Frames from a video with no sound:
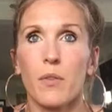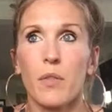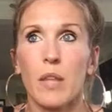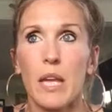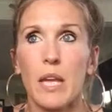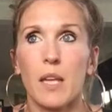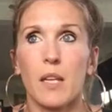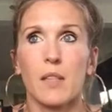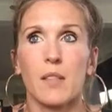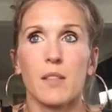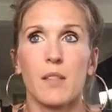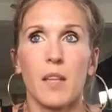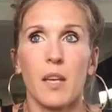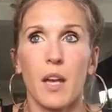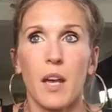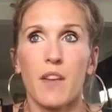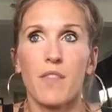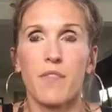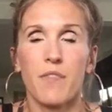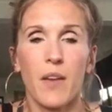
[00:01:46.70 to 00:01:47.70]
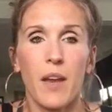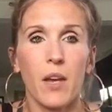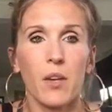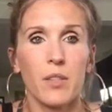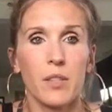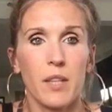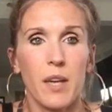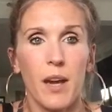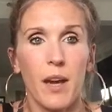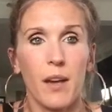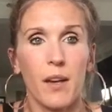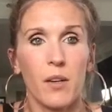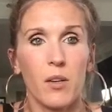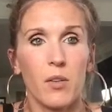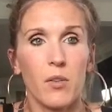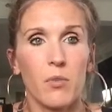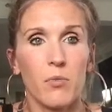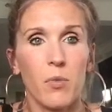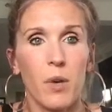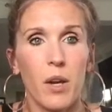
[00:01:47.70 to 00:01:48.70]
things that I failed at
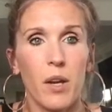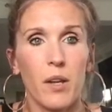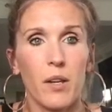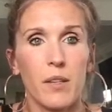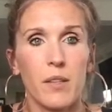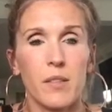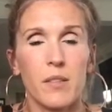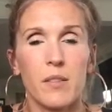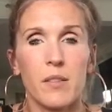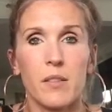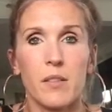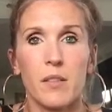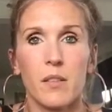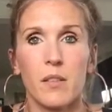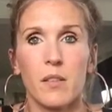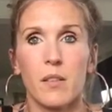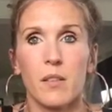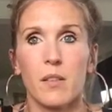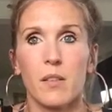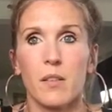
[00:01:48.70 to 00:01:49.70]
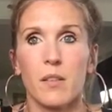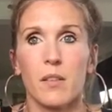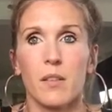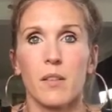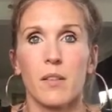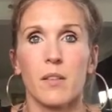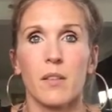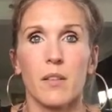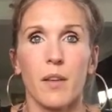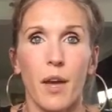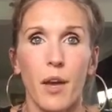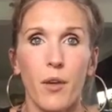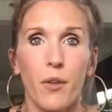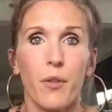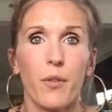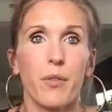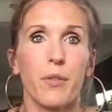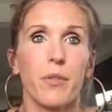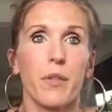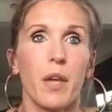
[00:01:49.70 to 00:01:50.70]
was
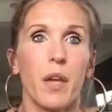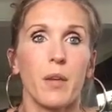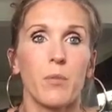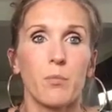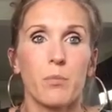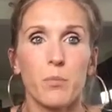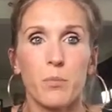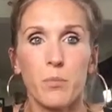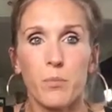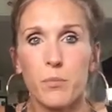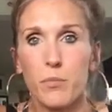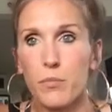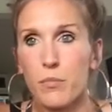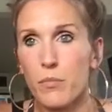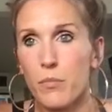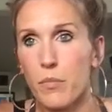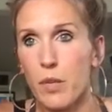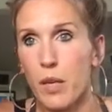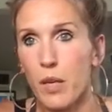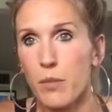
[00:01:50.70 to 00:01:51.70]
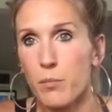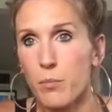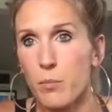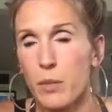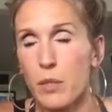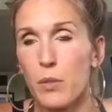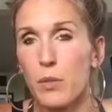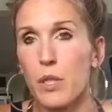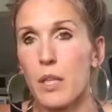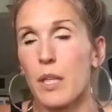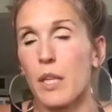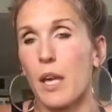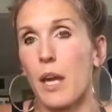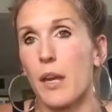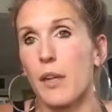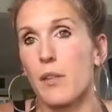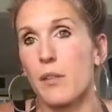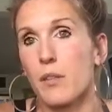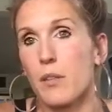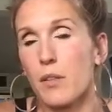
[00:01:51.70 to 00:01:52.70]
health and beauty
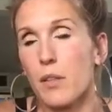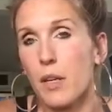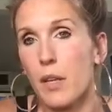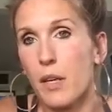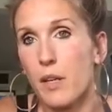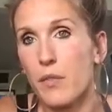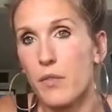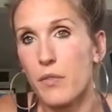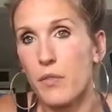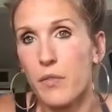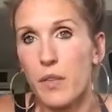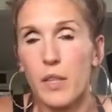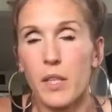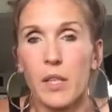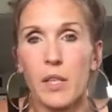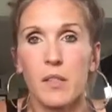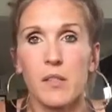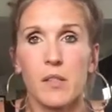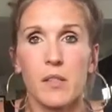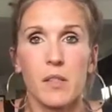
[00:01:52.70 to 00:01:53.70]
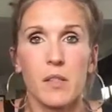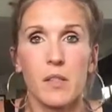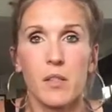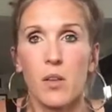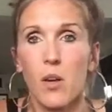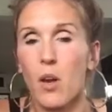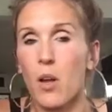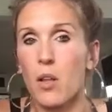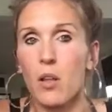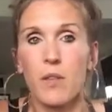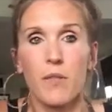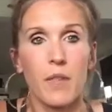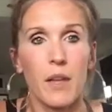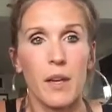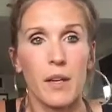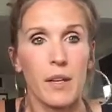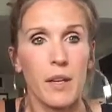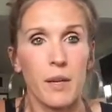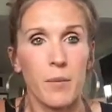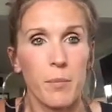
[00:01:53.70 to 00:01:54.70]
and fitness and all of
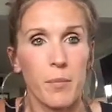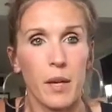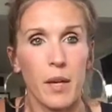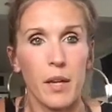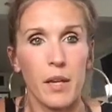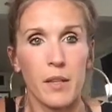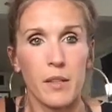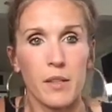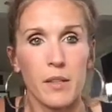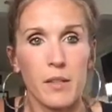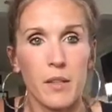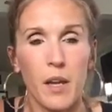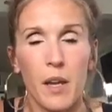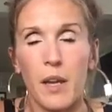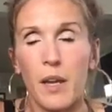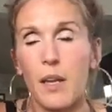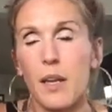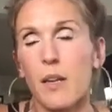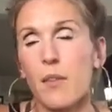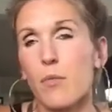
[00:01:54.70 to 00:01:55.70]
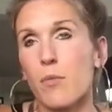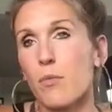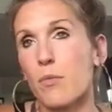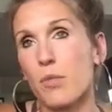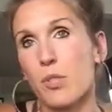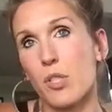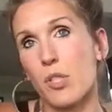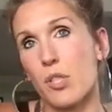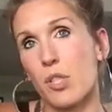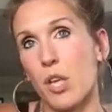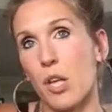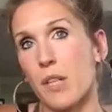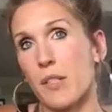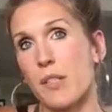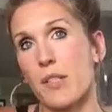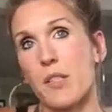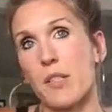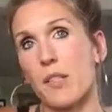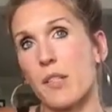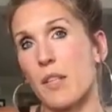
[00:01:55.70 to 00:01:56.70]
that combined. I was just
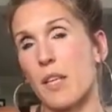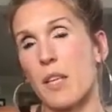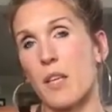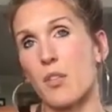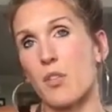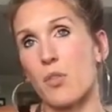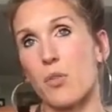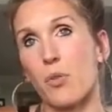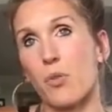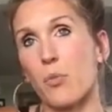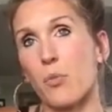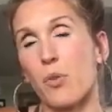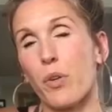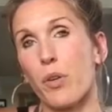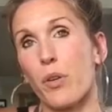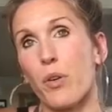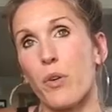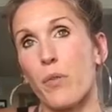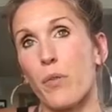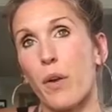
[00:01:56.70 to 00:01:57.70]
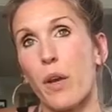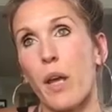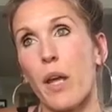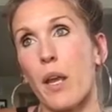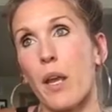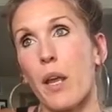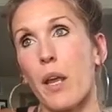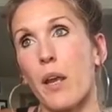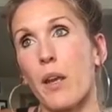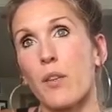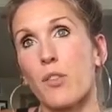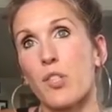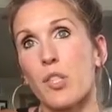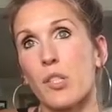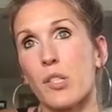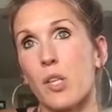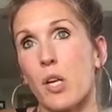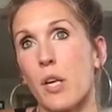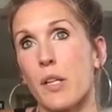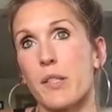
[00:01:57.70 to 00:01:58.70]
constantly in turmoil over it and
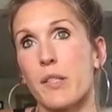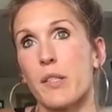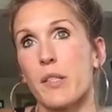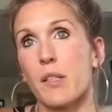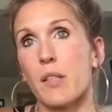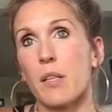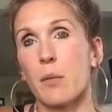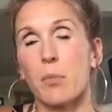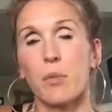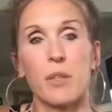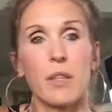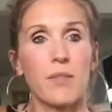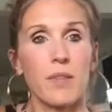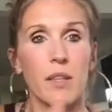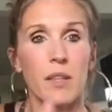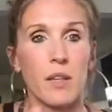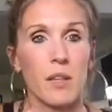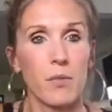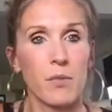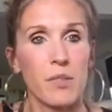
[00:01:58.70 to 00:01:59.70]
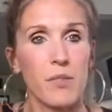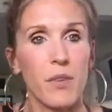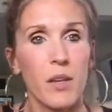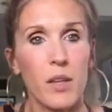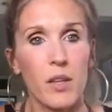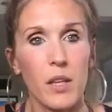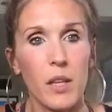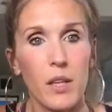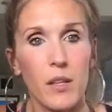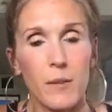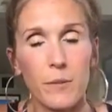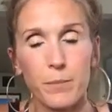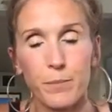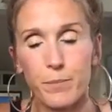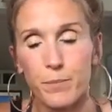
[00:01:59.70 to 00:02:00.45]
just constantly believing that I was failing.